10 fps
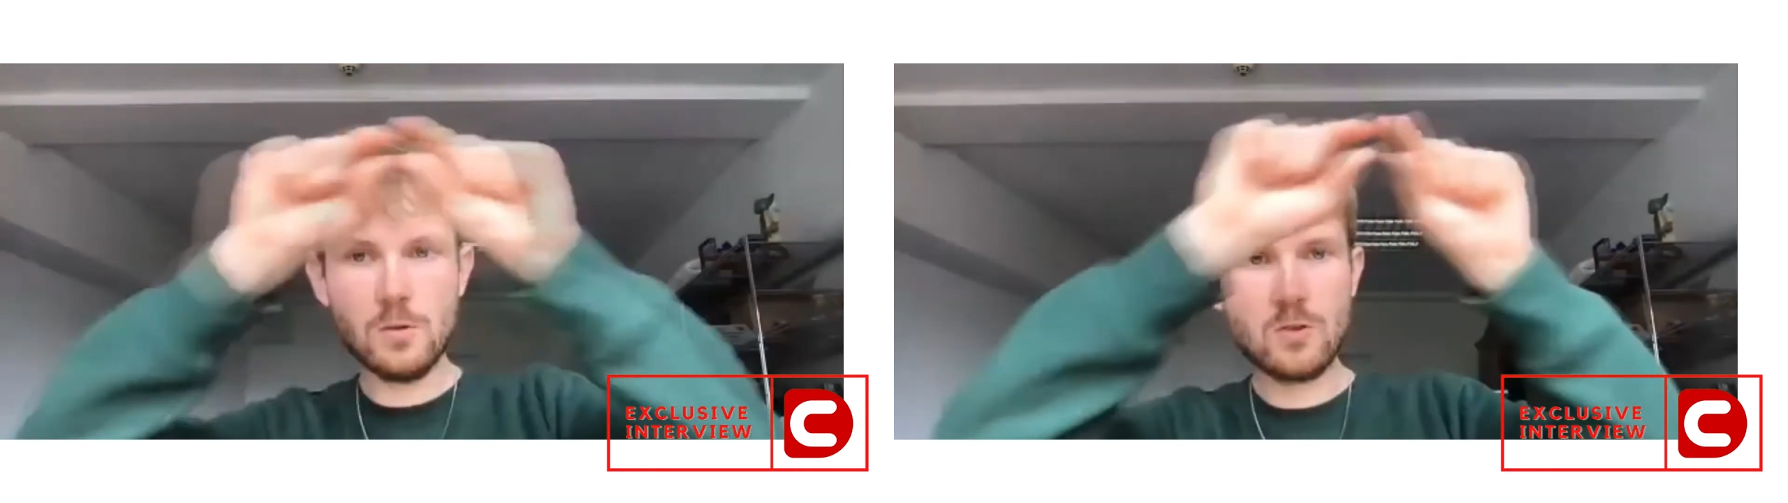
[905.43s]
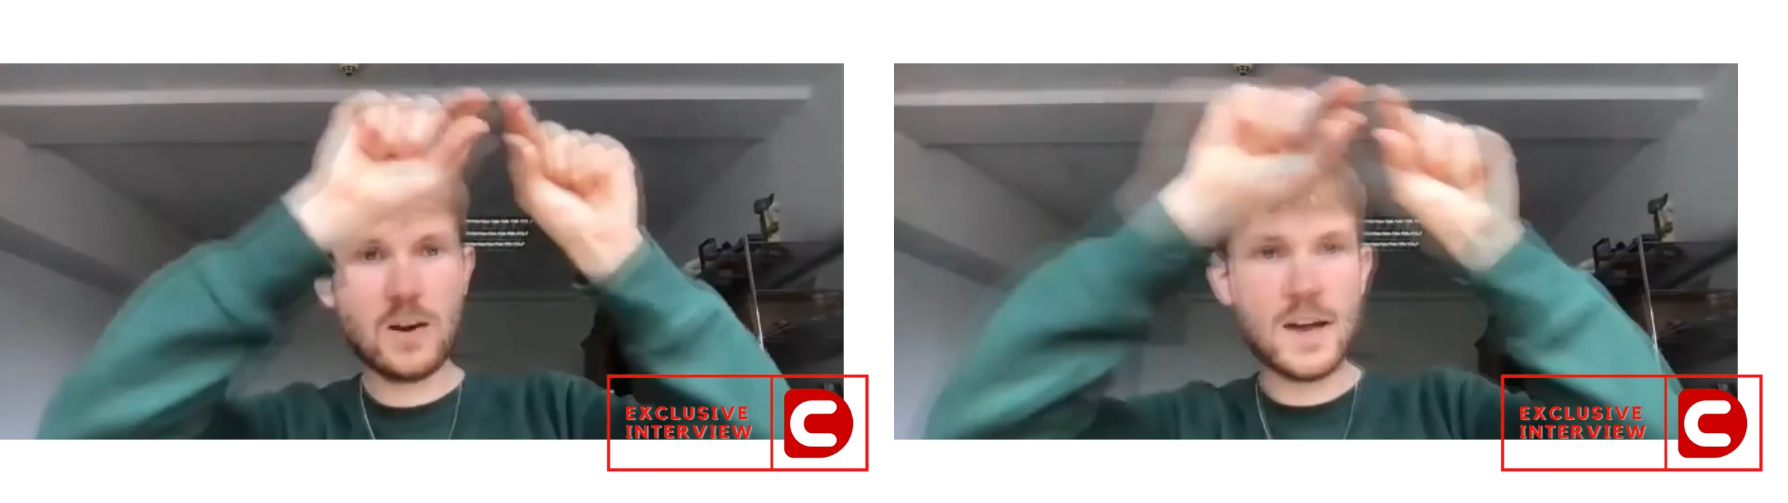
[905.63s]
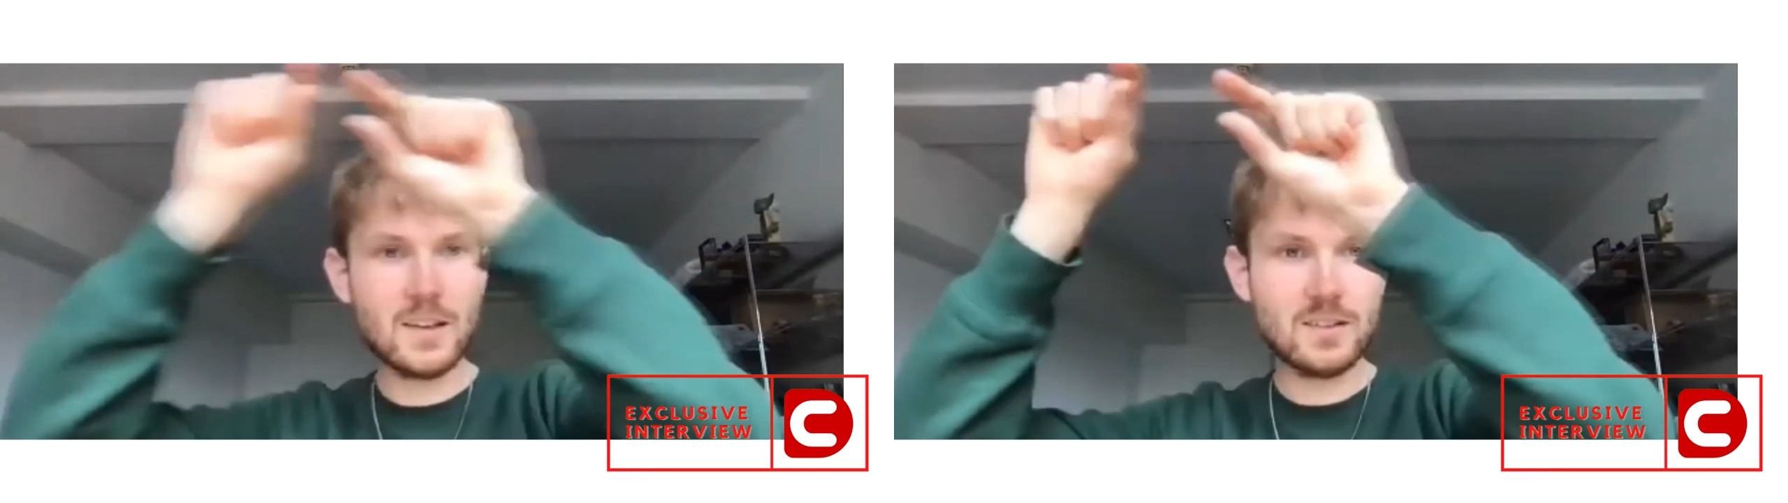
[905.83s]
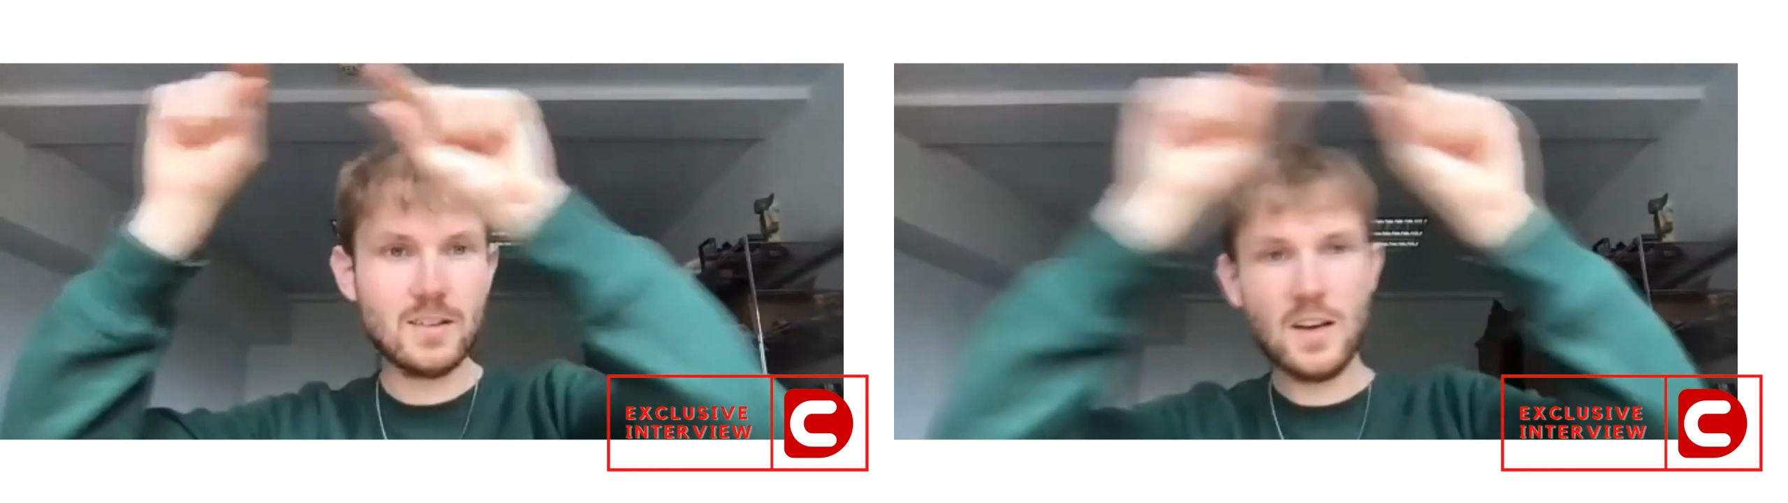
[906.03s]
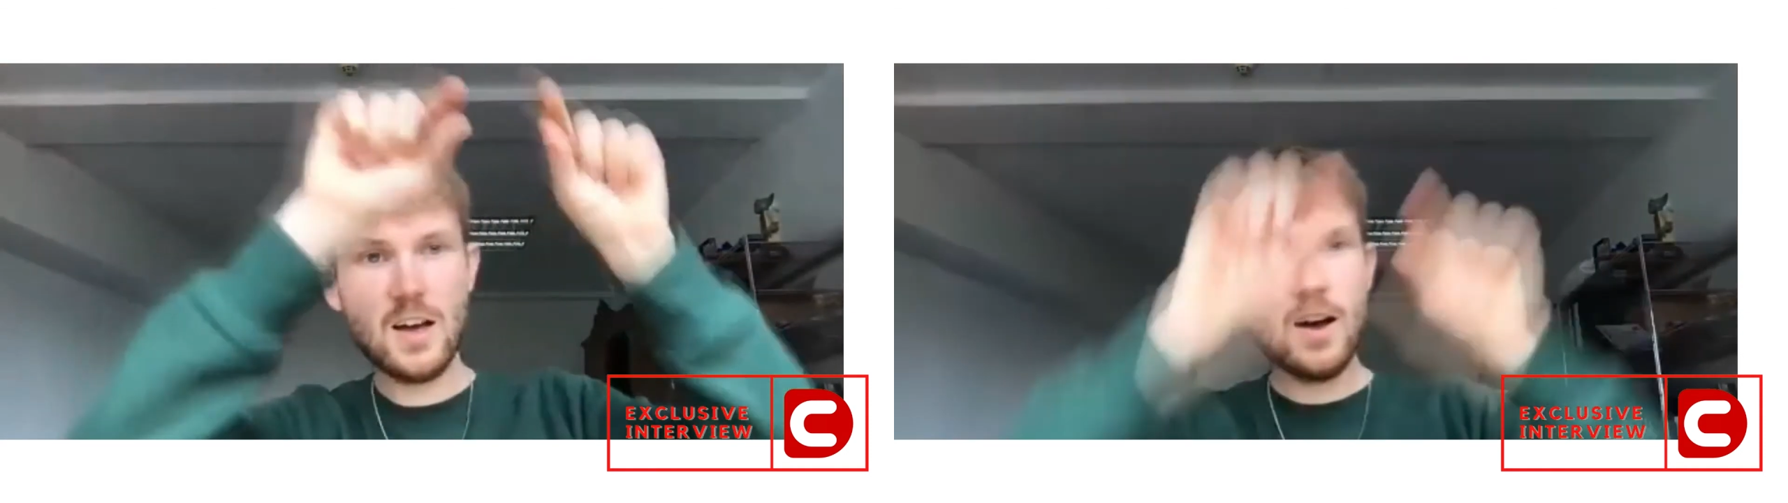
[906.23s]
tracks
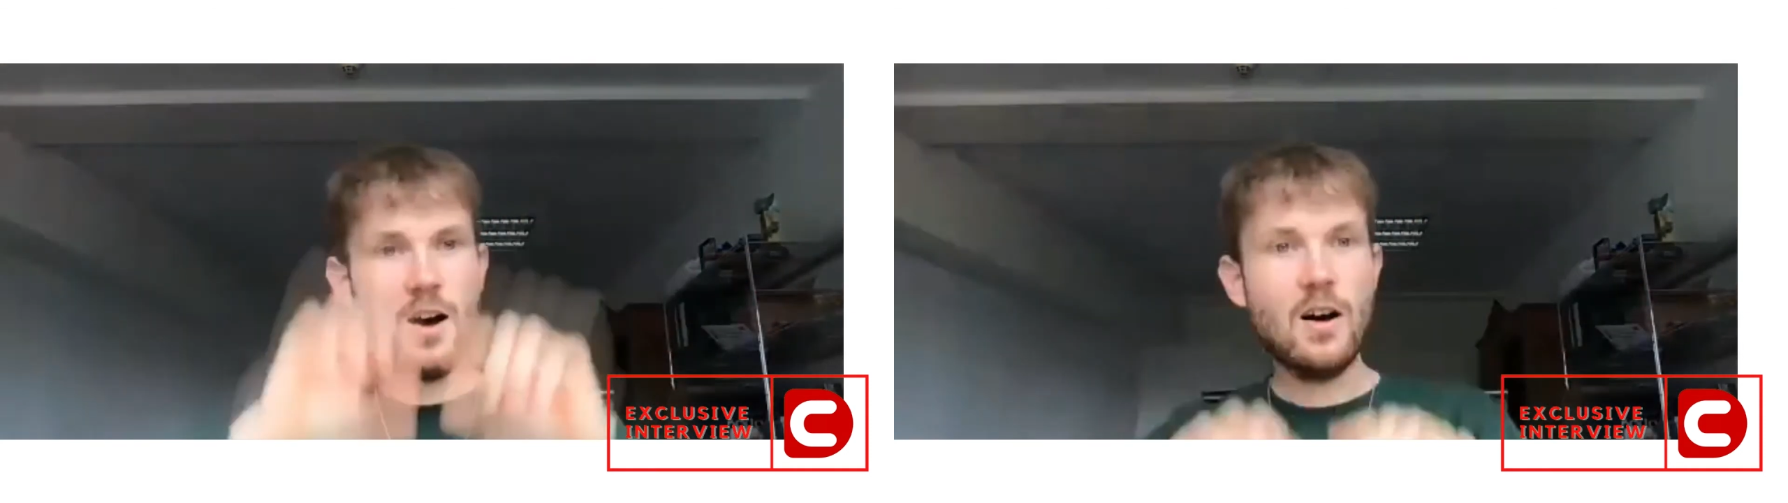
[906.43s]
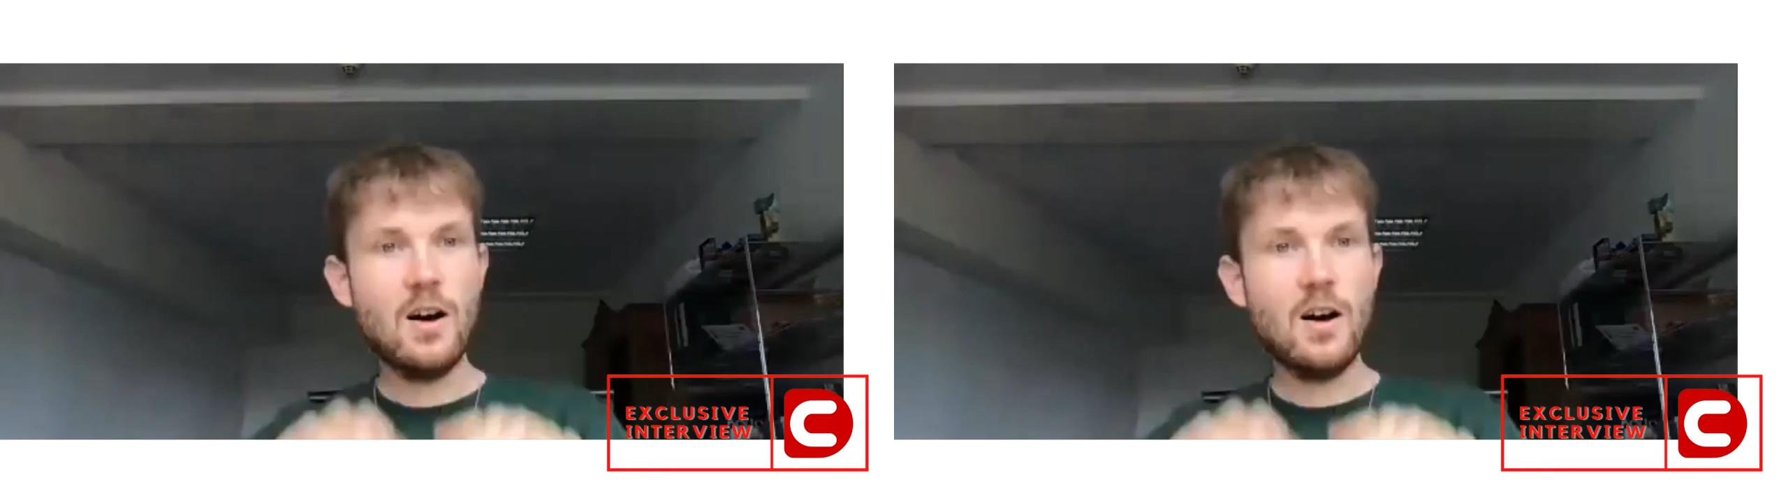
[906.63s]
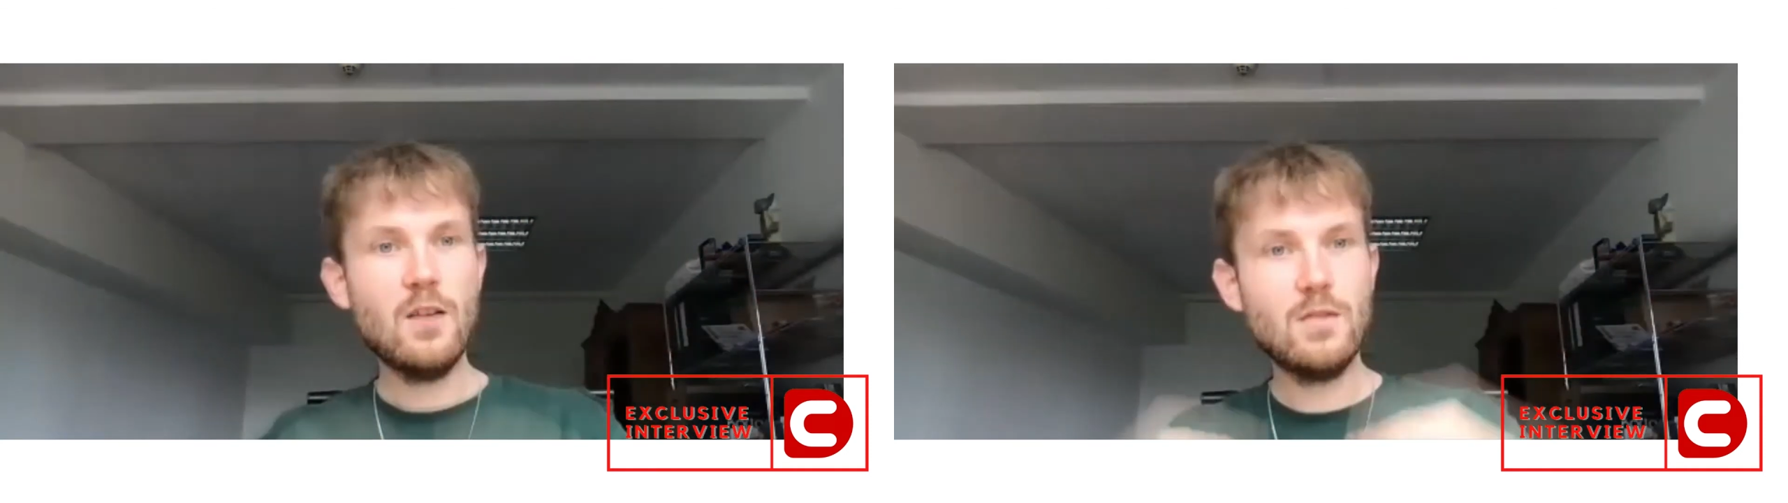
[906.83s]
of a